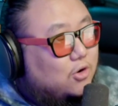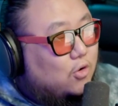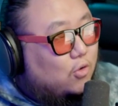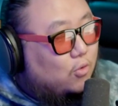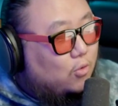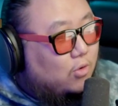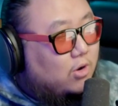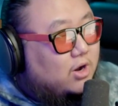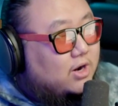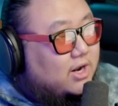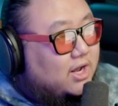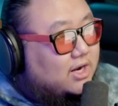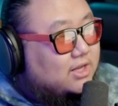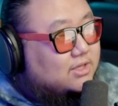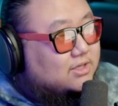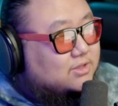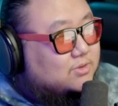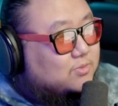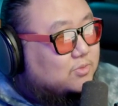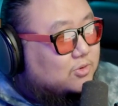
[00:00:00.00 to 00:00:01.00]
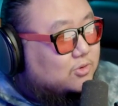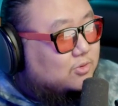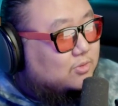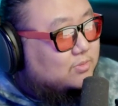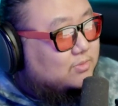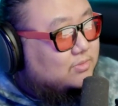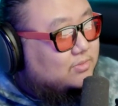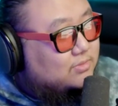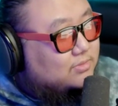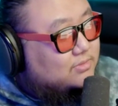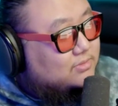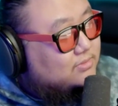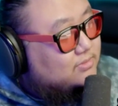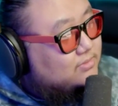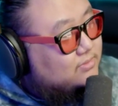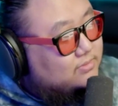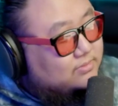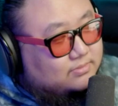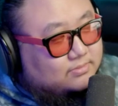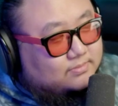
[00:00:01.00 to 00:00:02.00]
run out of this room.
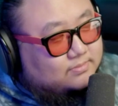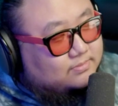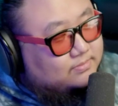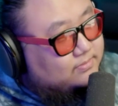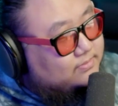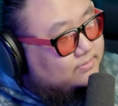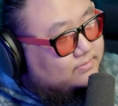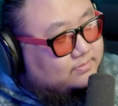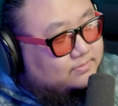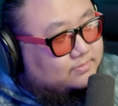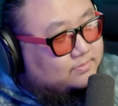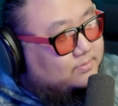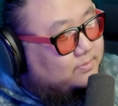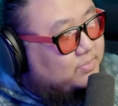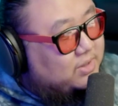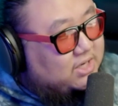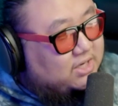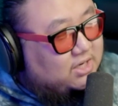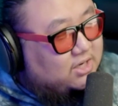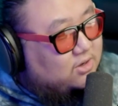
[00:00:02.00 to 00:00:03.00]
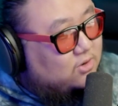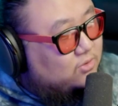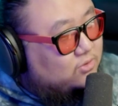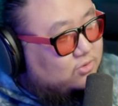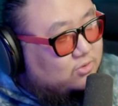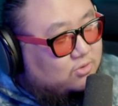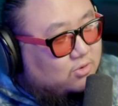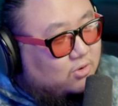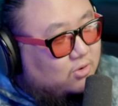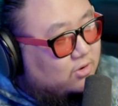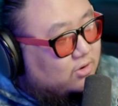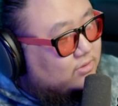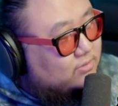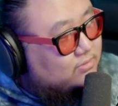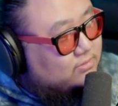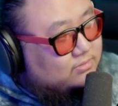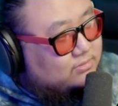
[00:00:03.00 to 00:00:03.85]
PD don't do horror.